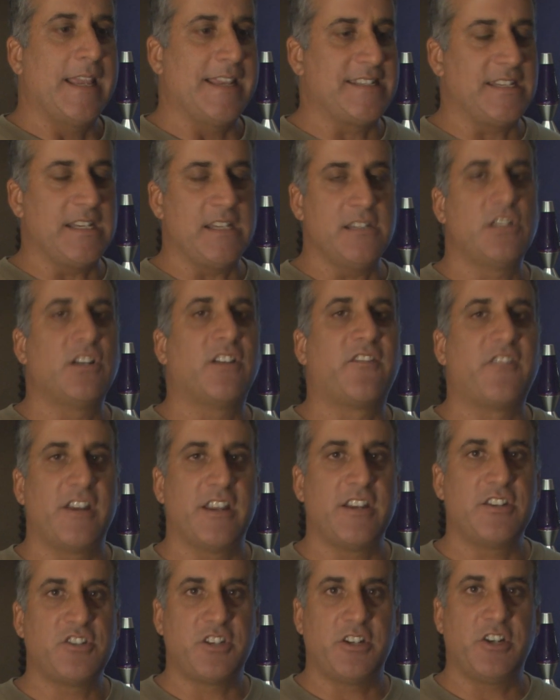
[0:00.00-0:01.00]
It's easier for
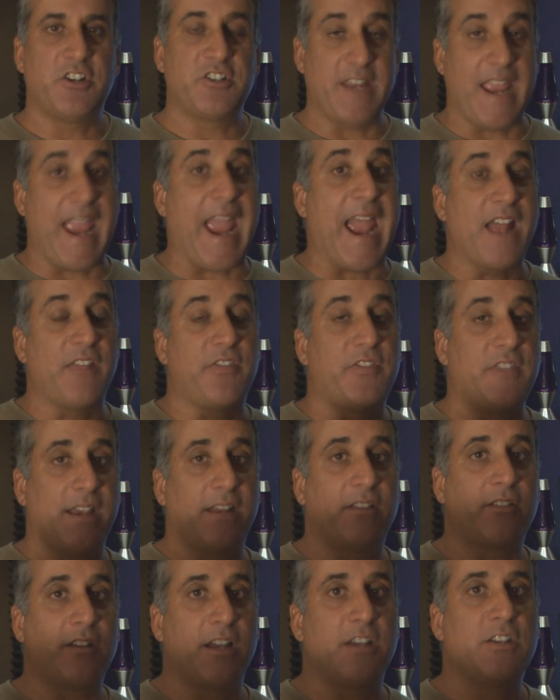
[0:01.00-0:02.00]
an engineer to add
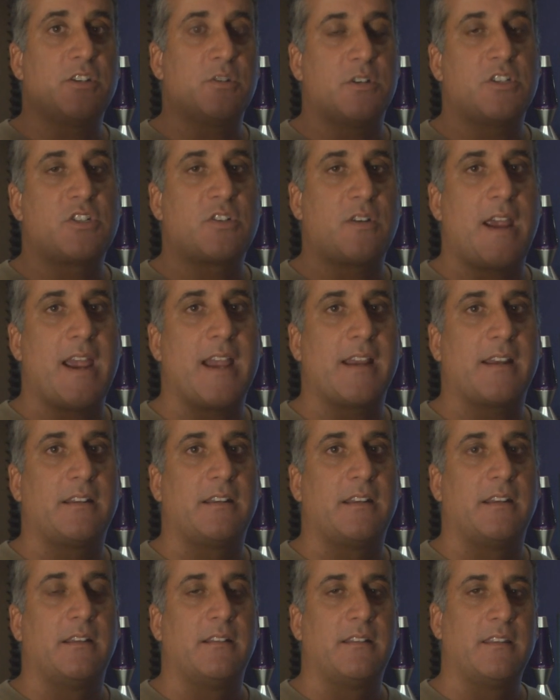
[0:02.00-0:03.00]
things onto a
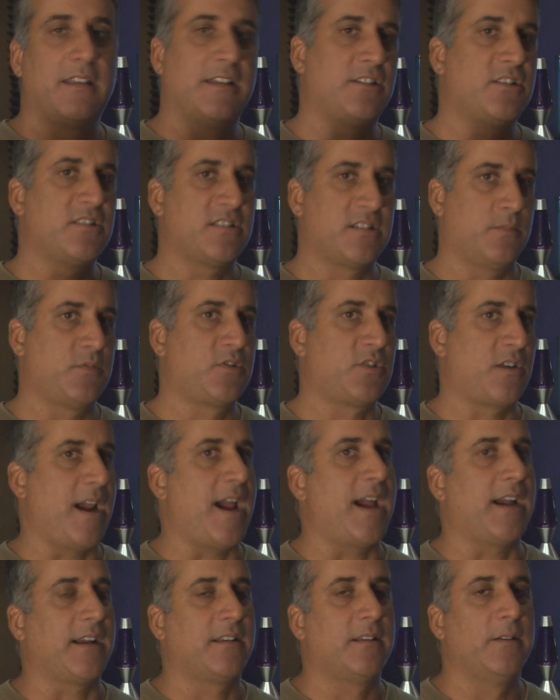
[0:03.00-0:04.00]
track than to
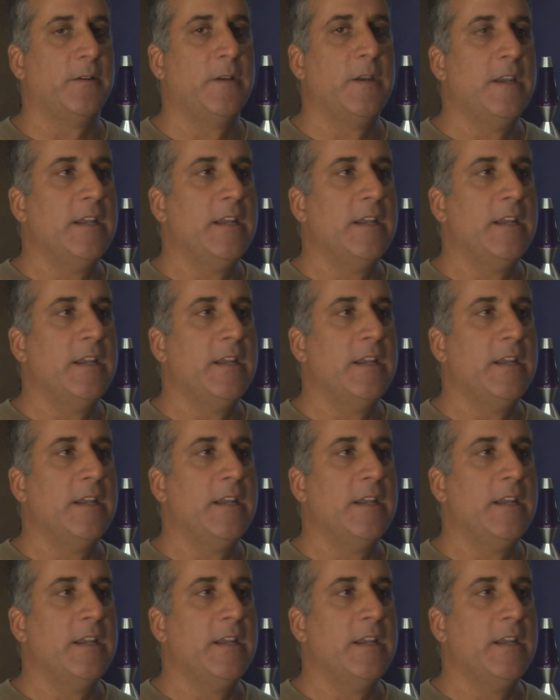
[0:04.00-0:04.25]
subtract.